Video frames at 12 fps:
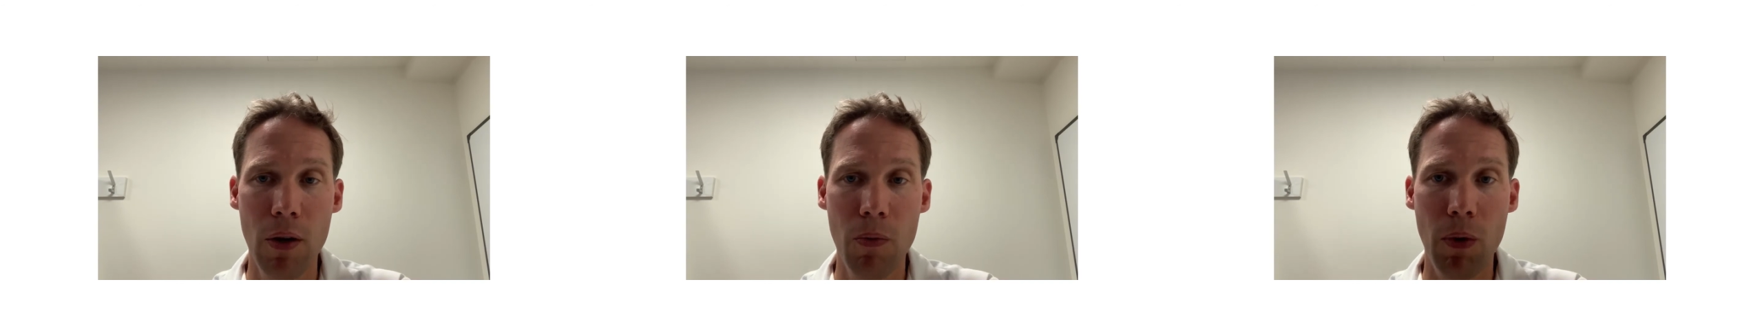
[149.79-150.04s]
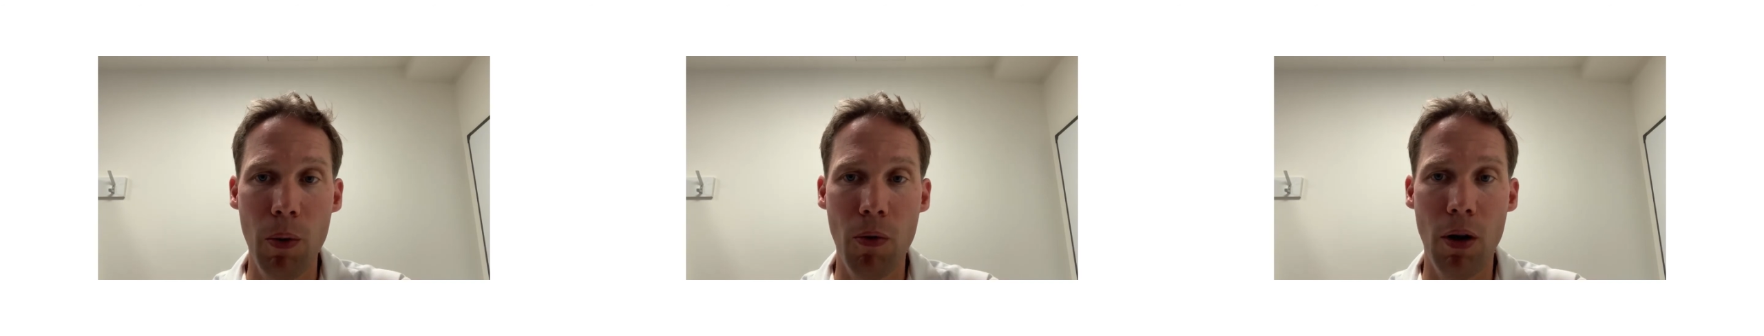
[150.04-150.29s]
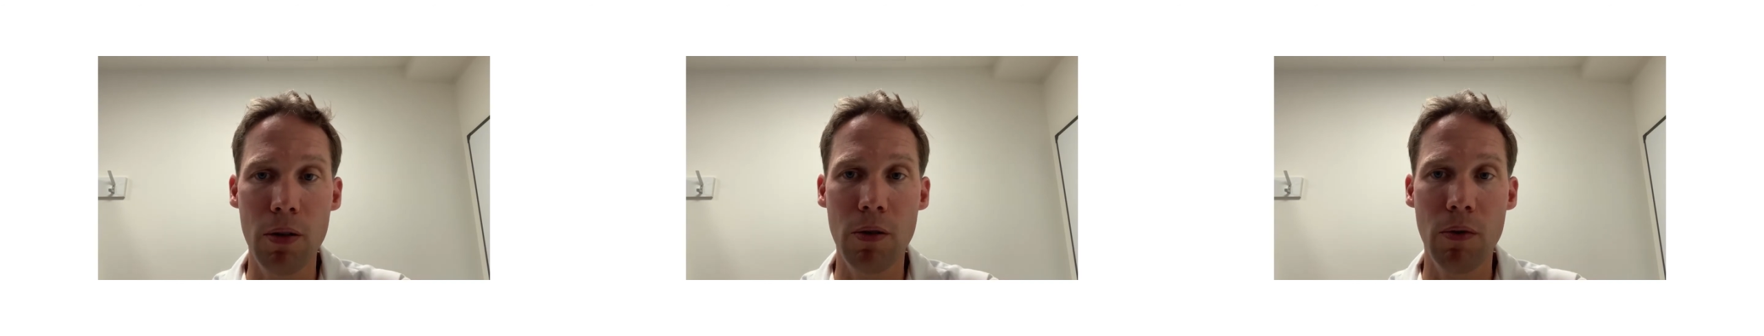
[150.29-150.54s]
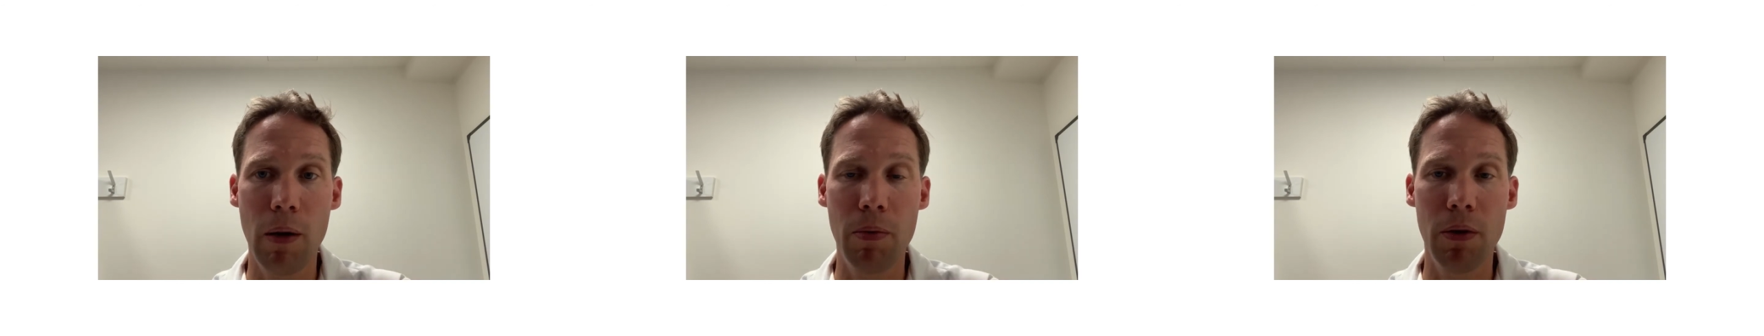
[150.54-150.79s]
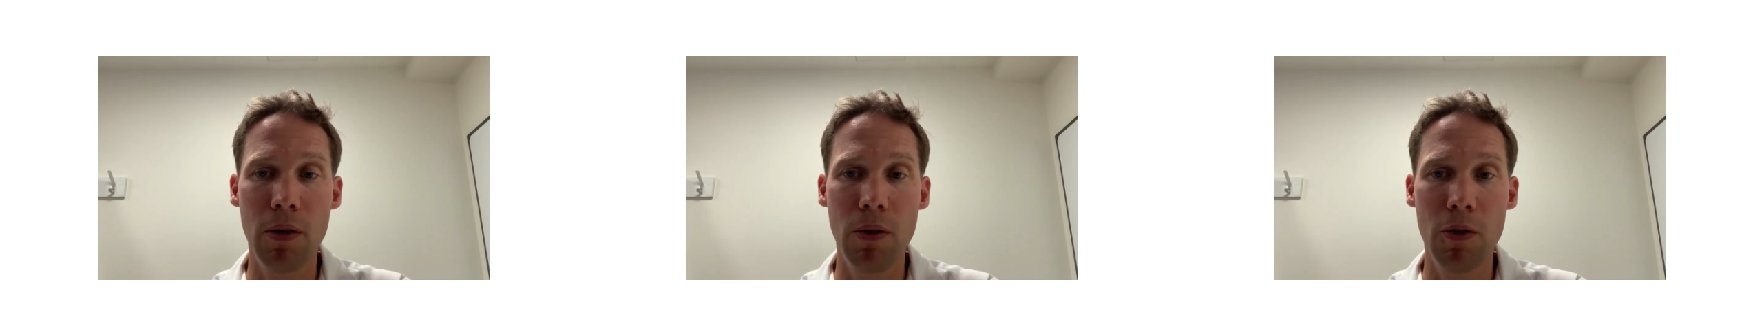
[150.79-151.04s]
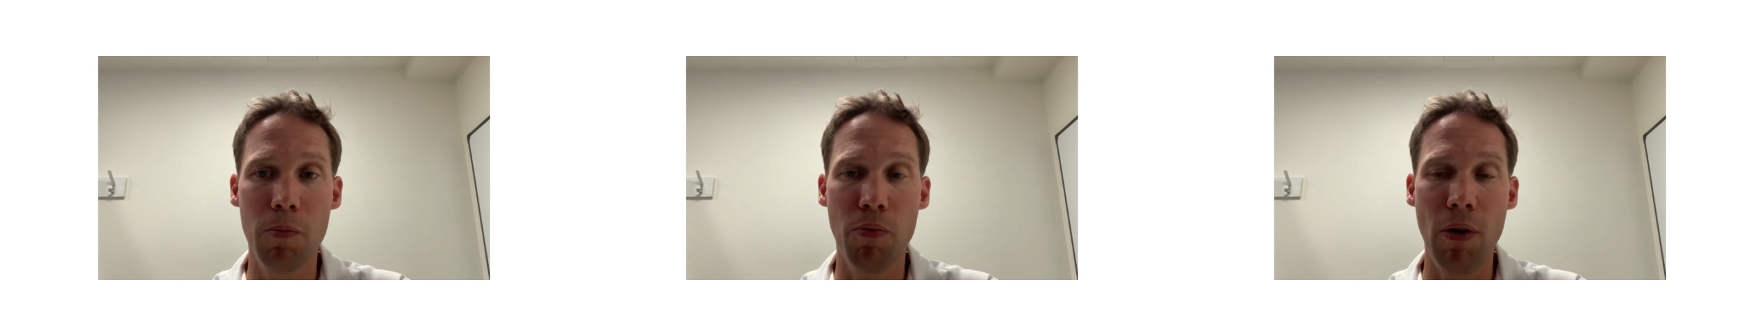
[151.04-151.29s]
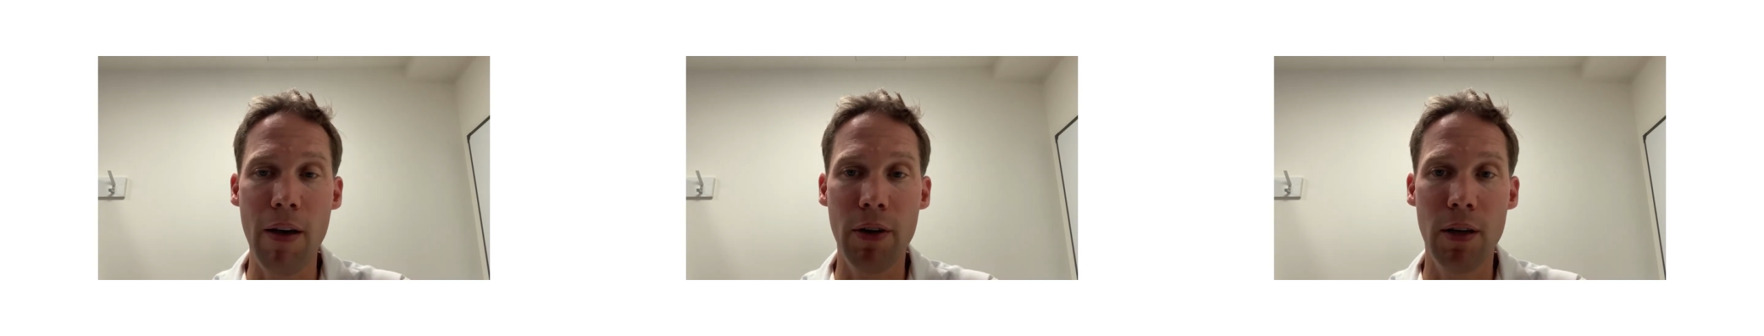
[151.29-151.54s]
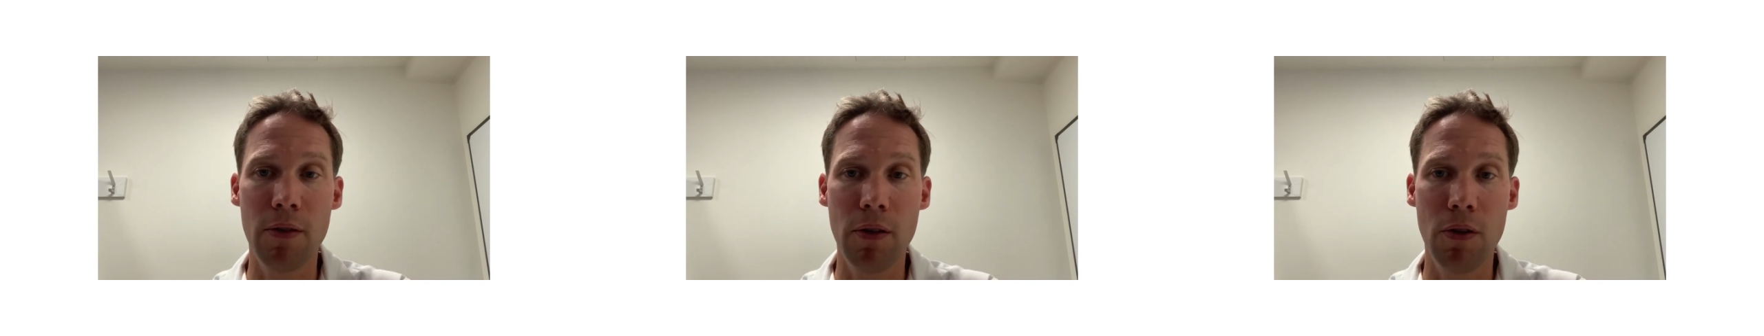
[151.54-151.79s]
we were also able to use private
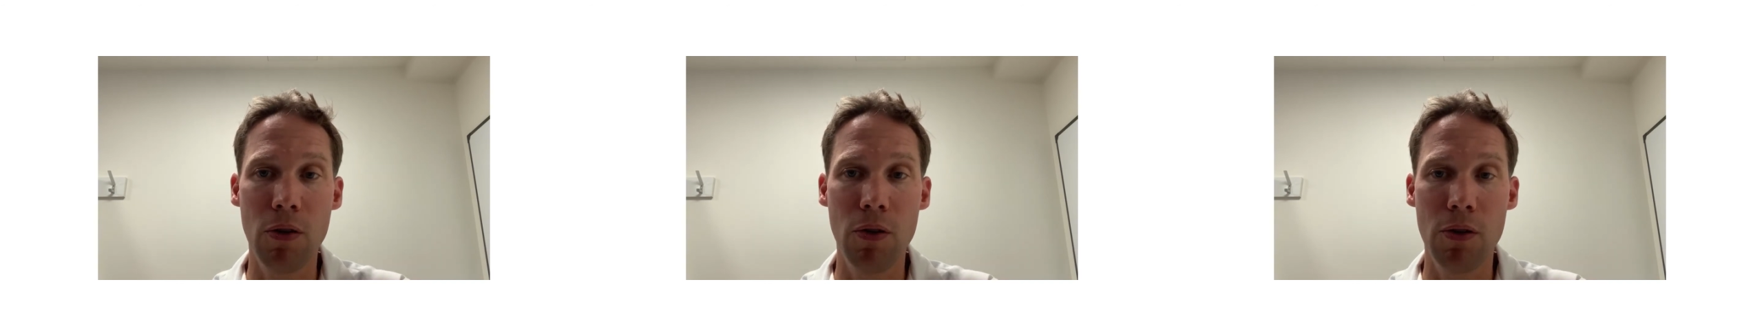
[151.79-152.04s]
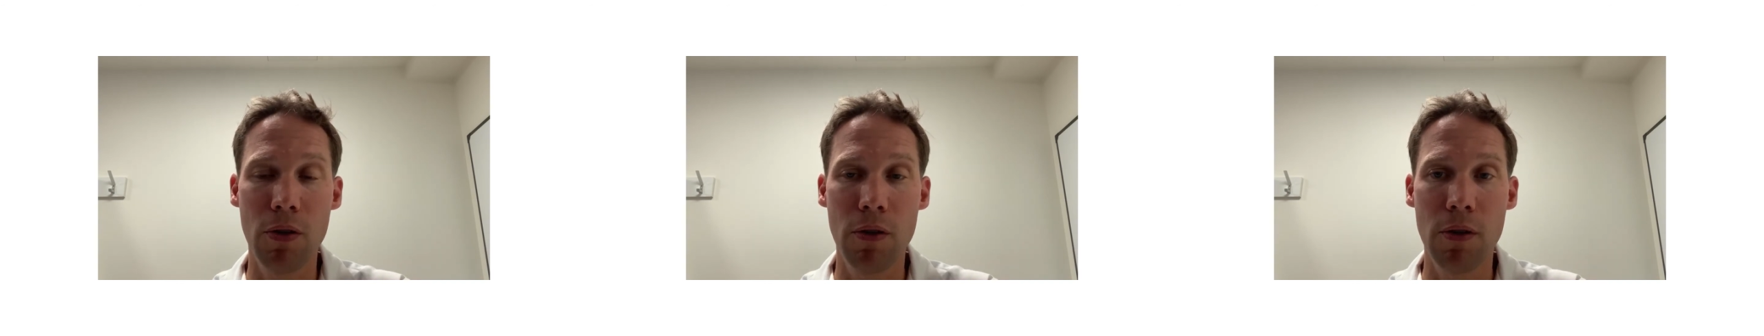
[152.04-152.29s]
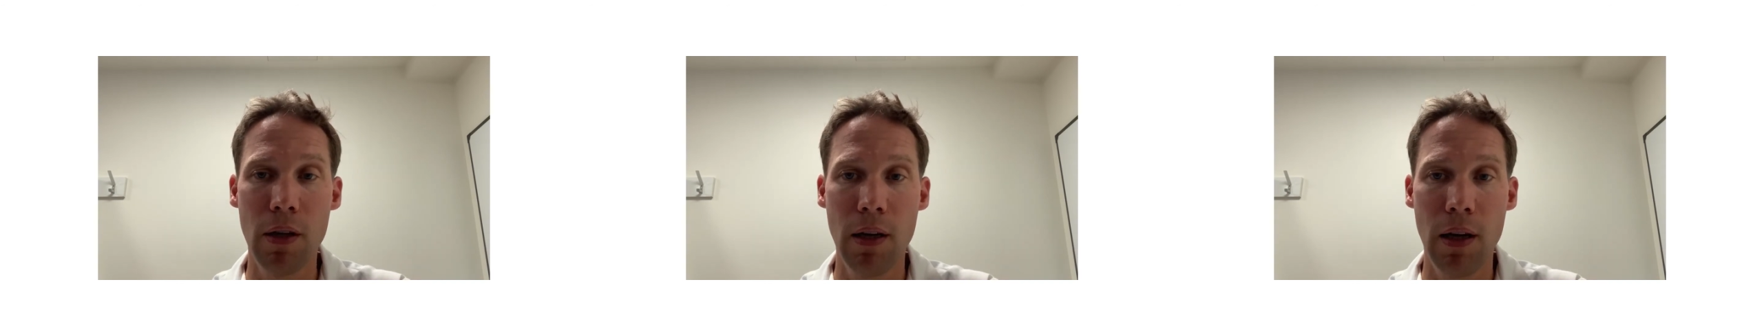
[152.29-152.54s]
institutions